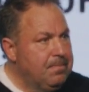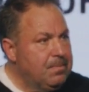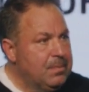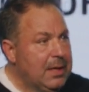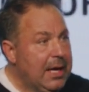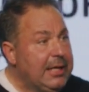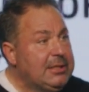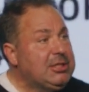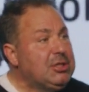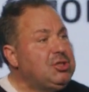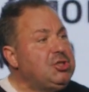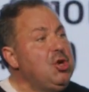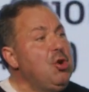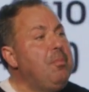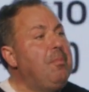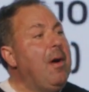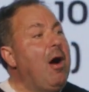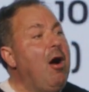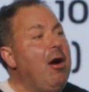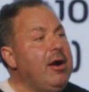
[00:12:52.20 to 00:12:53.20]
it's a two
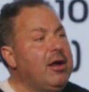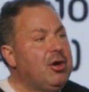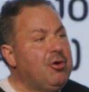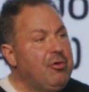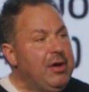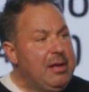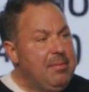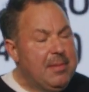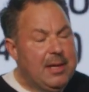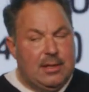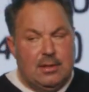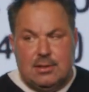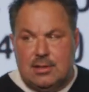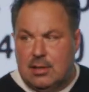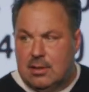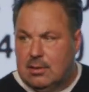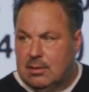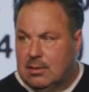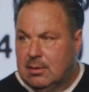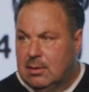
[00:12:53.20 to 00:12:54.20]
part agreement
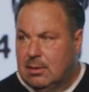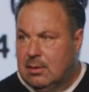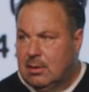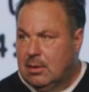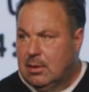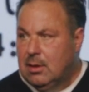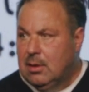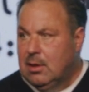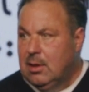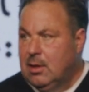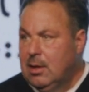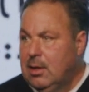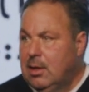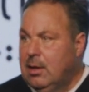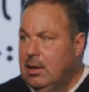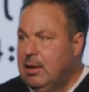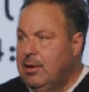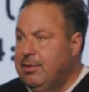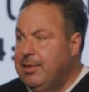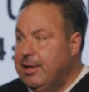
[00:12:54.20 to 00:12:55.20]

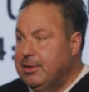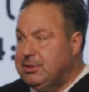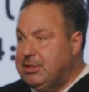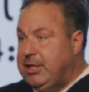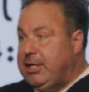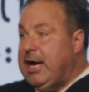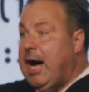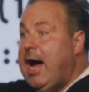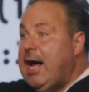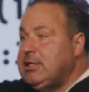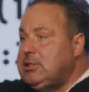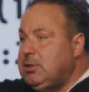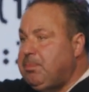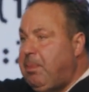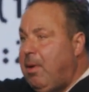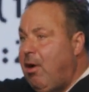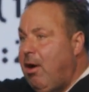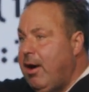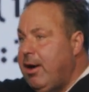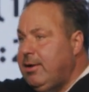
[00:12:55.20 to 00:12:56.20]
there's God's
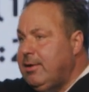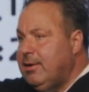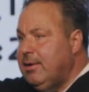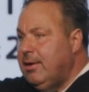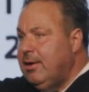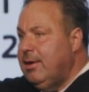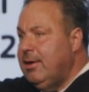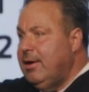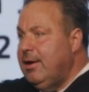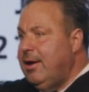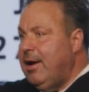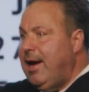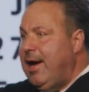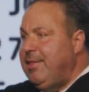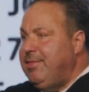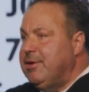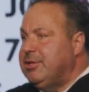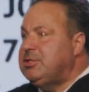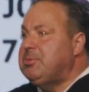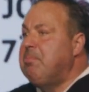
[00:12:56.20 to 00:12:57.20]
part and
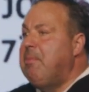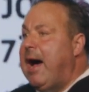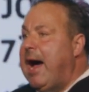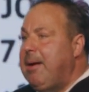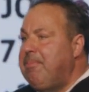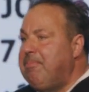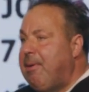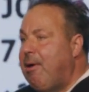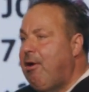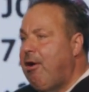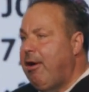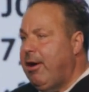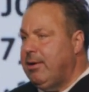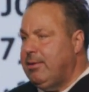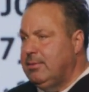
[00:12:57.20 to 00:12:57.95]
there's my part.